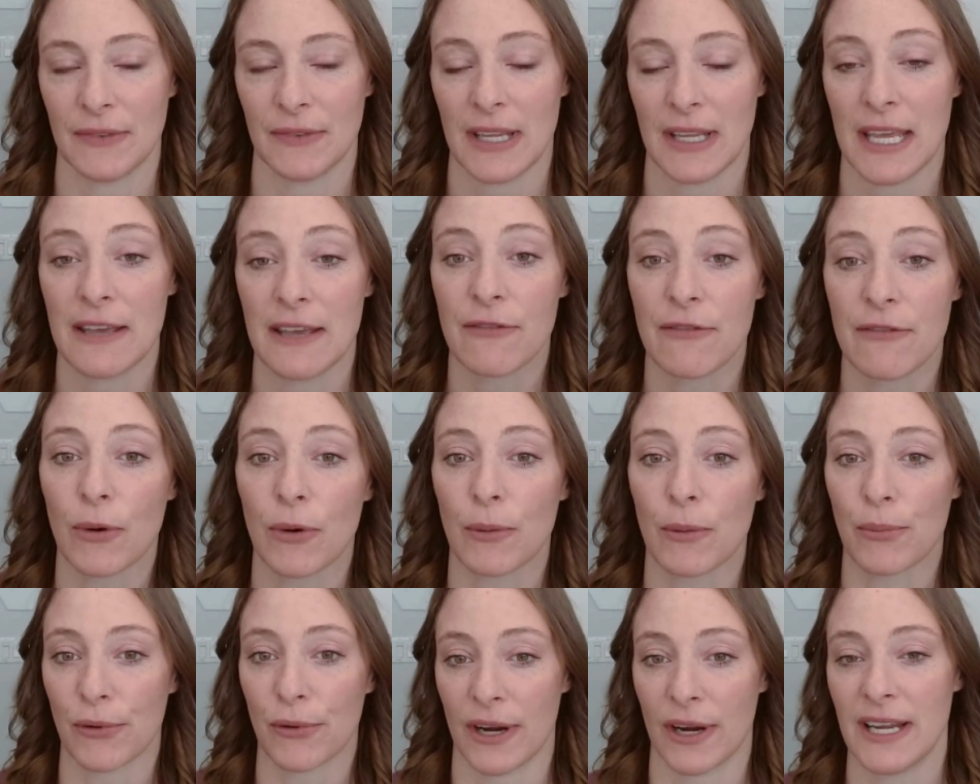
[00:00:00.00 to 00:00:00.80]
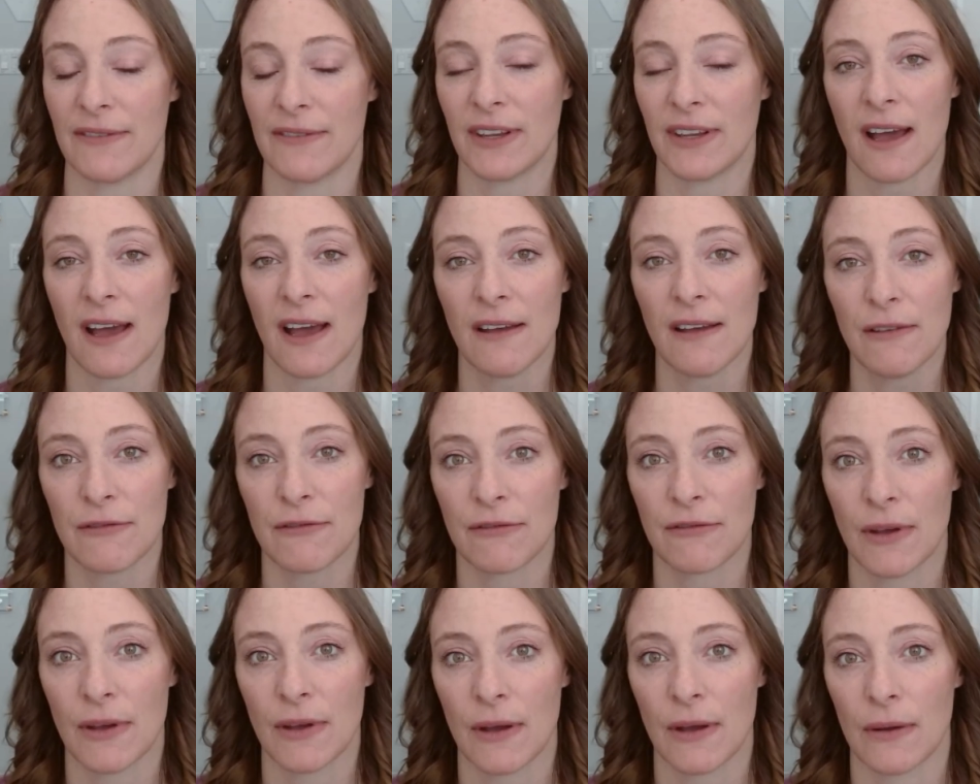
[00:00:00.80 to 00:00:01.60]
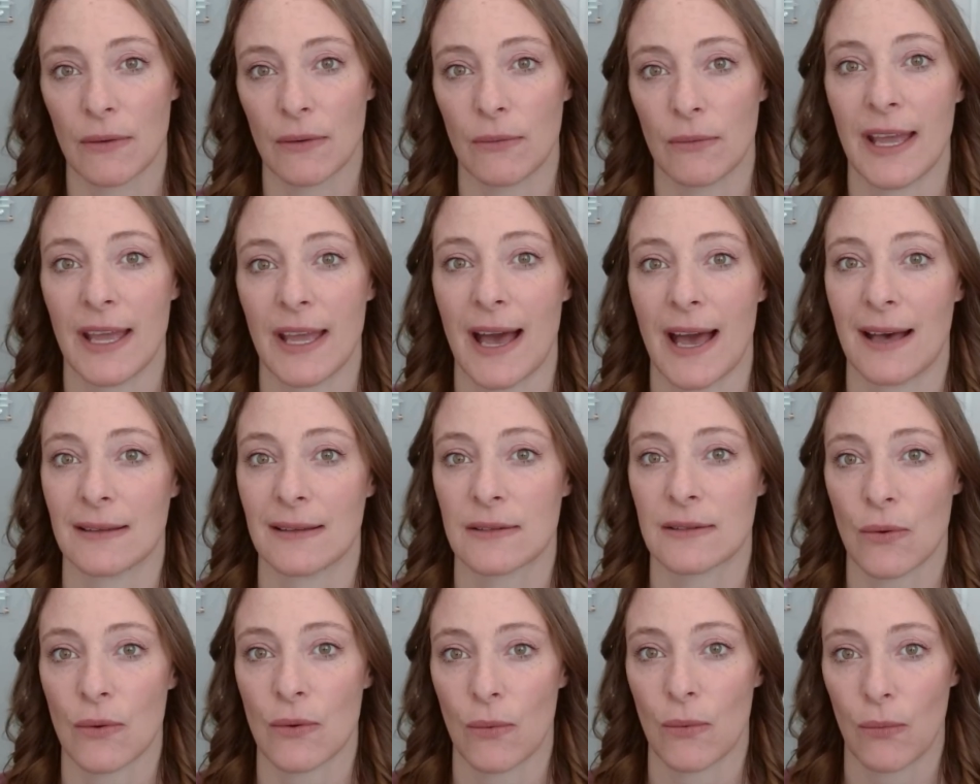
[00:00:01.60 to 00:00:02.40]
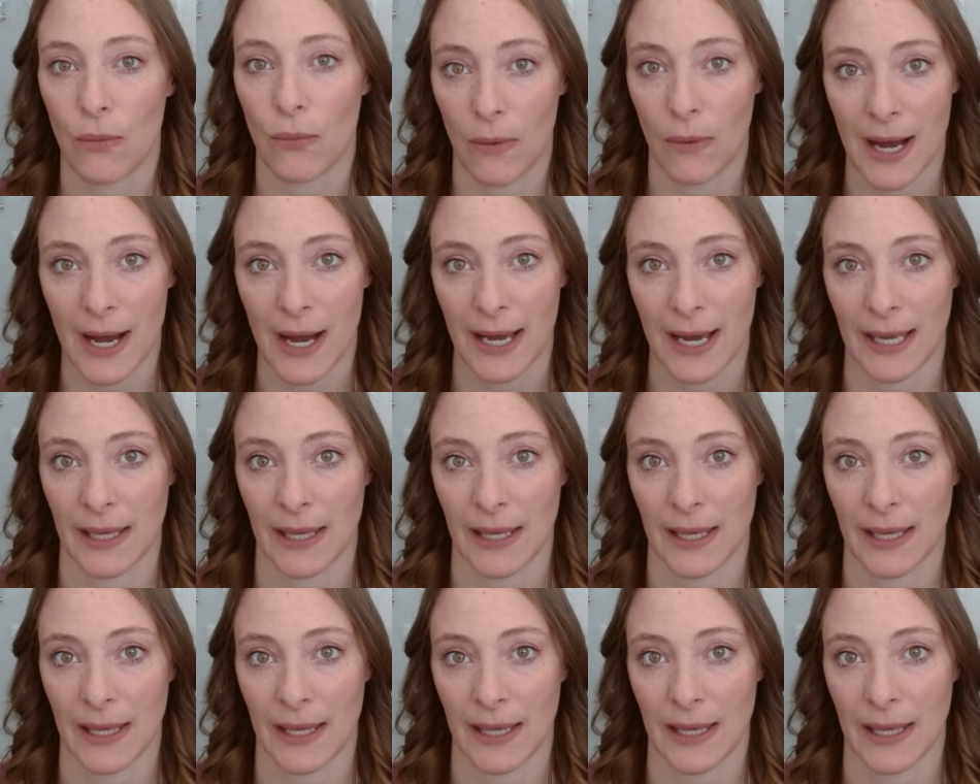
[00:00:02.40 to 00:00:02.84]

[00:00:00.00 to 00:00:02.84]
If we're brave enough, we ask why.